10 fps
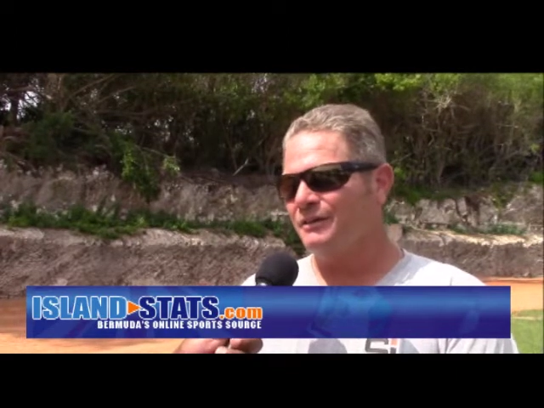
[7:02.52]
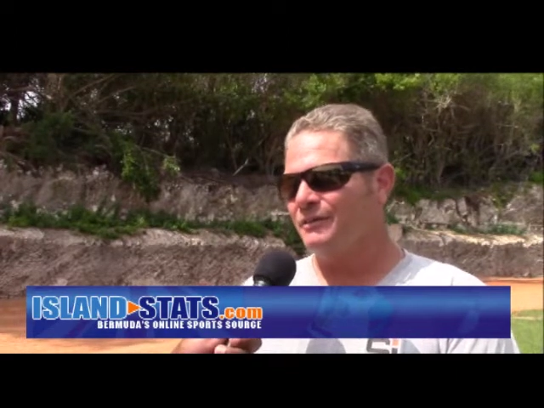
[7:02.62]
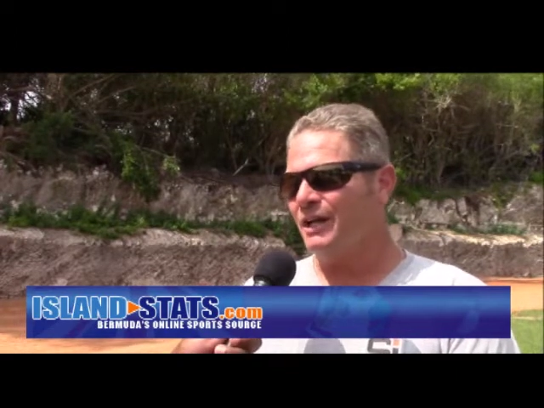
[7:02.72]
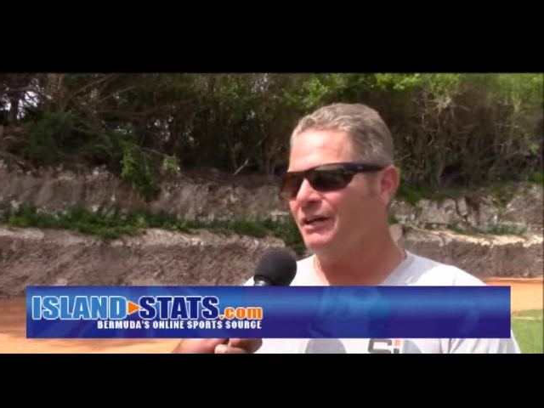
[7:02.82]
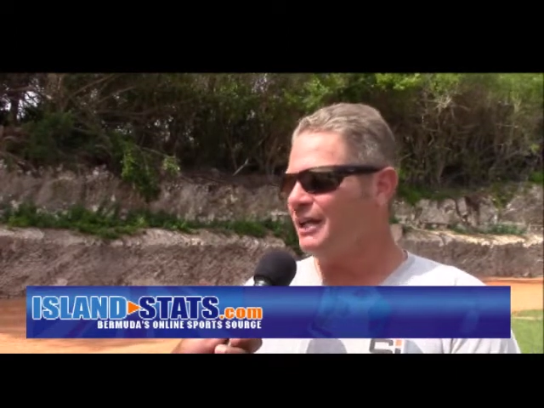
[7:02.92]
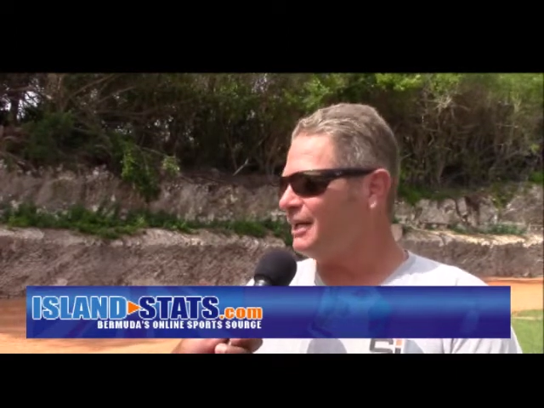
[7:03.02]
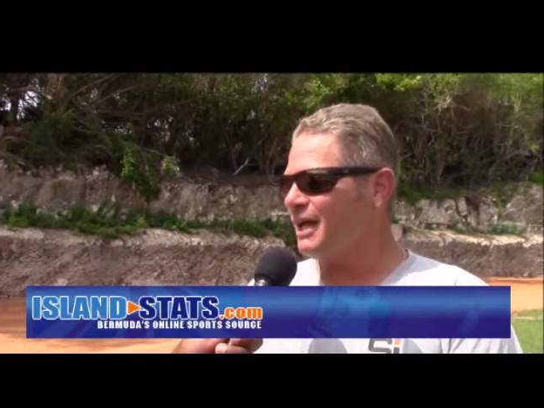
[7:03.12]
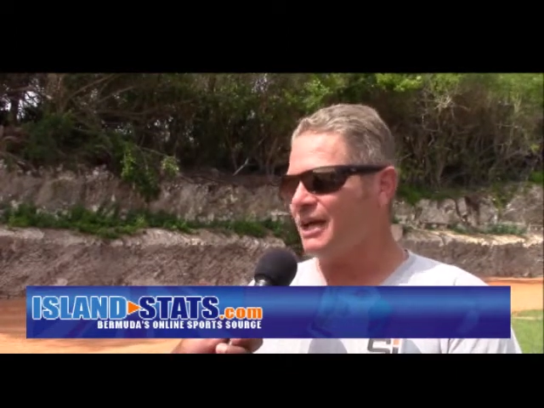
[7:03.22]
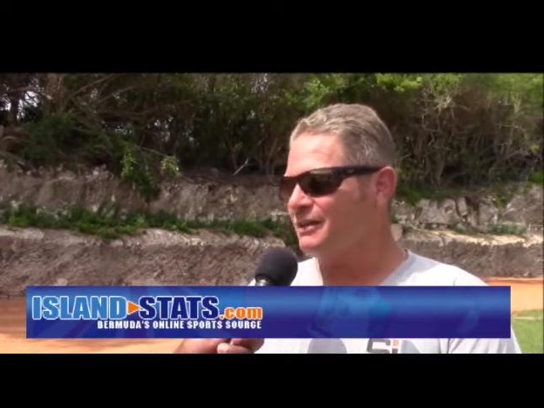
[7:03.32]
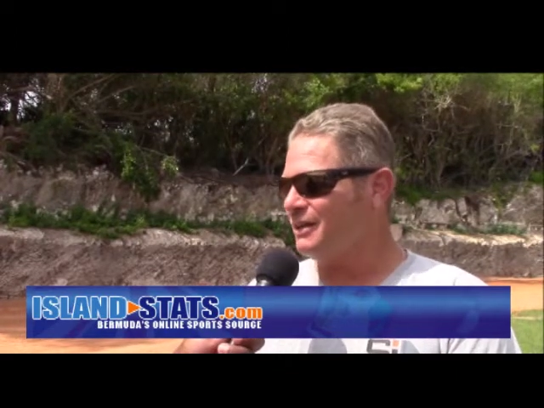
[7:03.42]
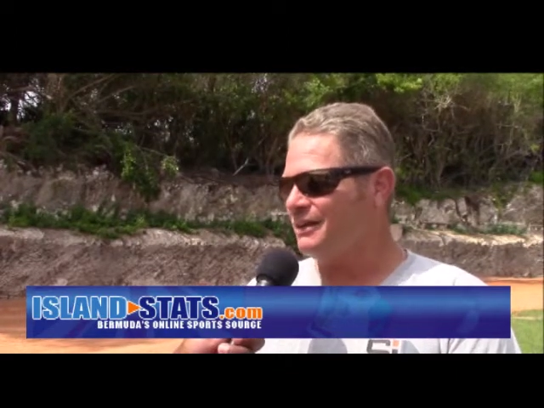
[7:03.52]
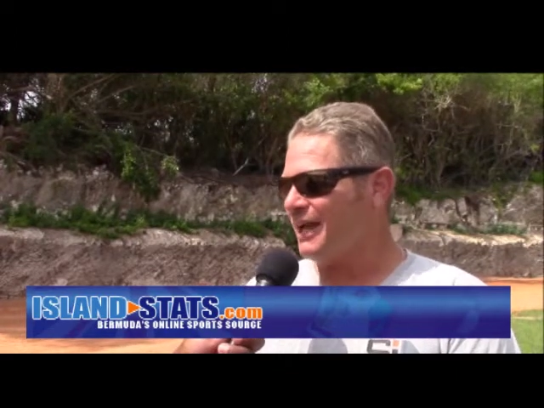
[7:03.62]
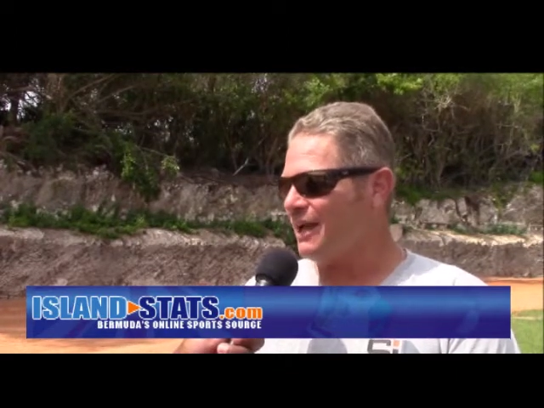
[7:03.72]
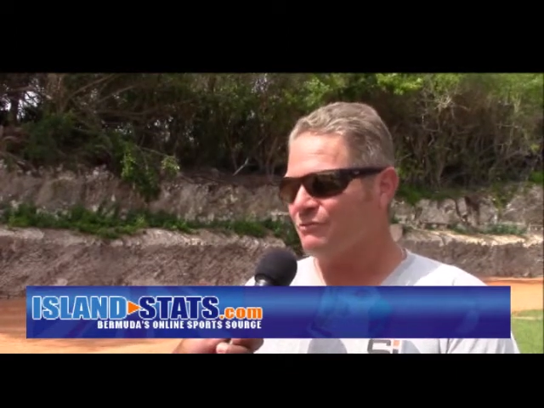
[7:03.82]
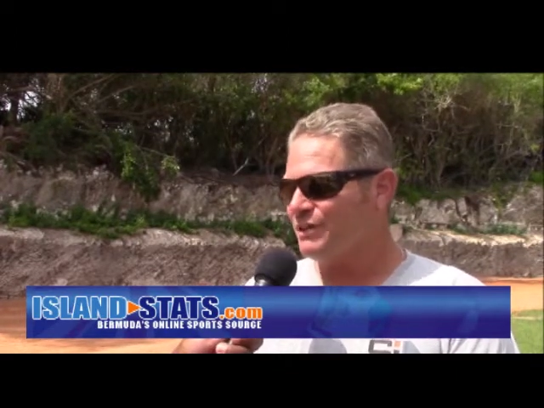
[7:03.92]
They're in and out of here
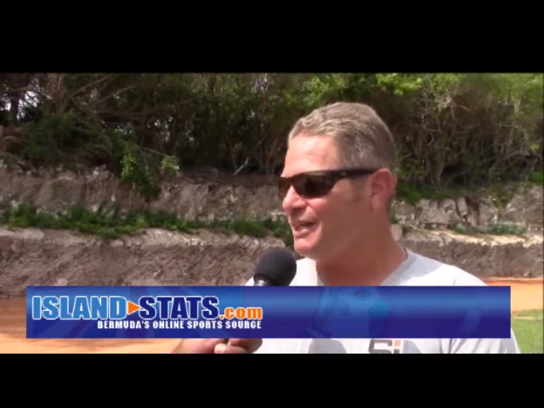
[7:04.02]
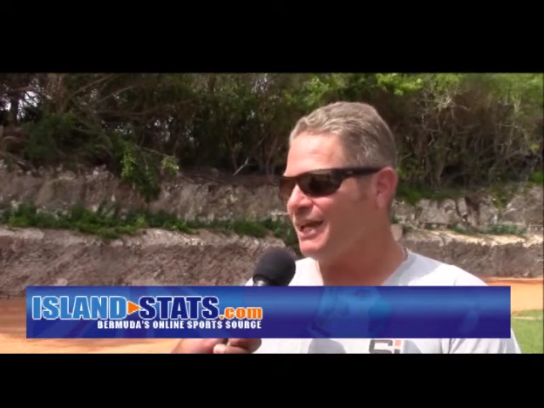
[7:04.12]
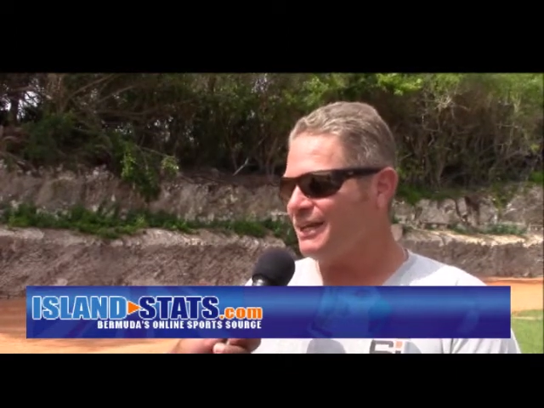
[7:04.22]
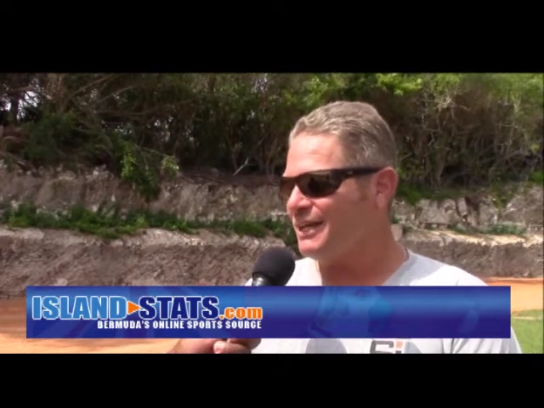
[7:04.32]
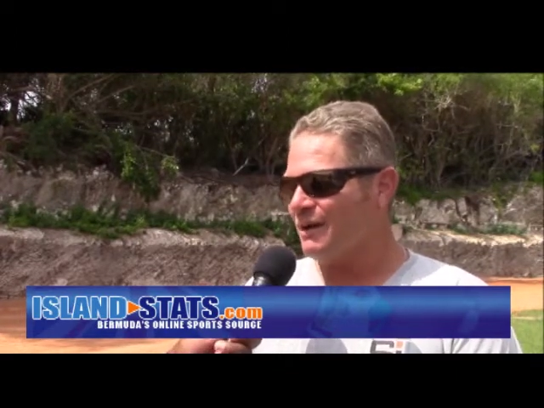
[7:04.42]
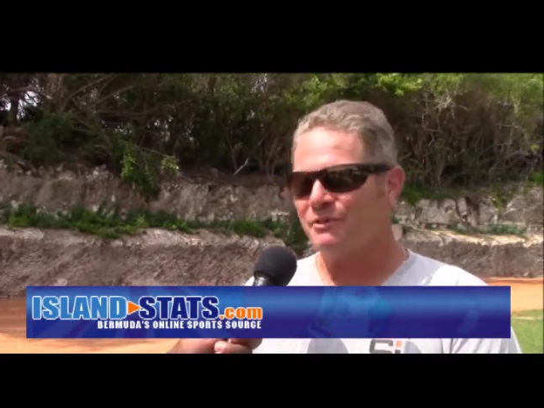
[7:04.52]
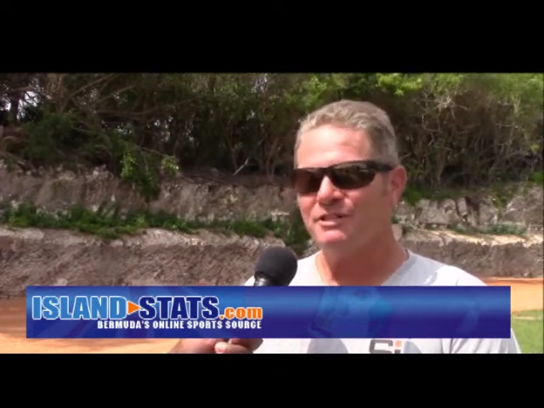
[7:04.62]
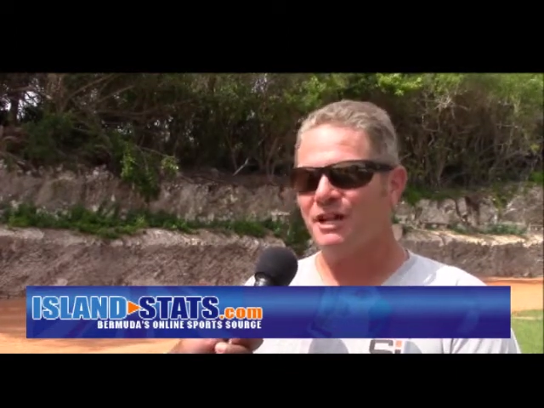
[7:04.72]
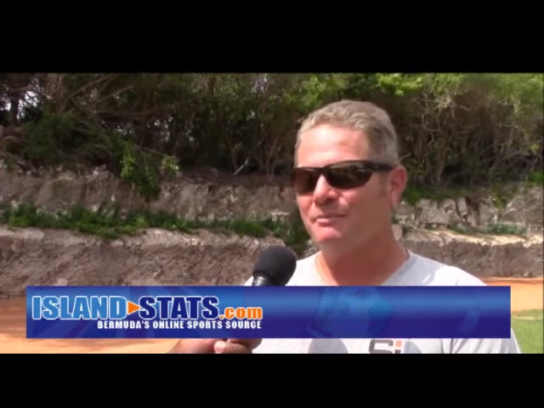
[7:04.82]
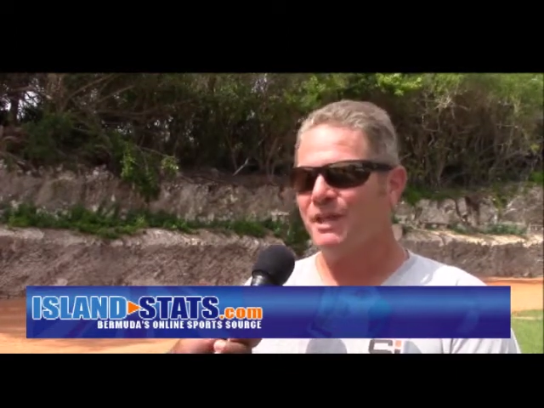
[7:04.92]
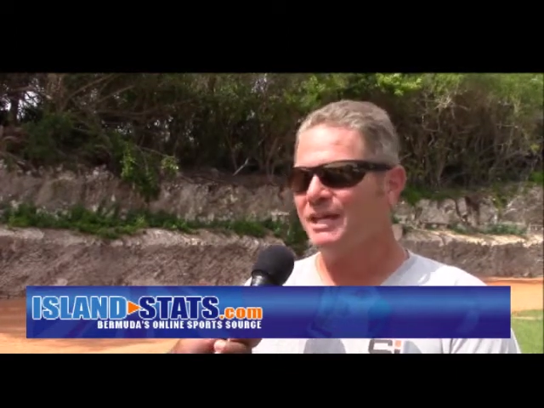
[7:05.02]
every day, every time.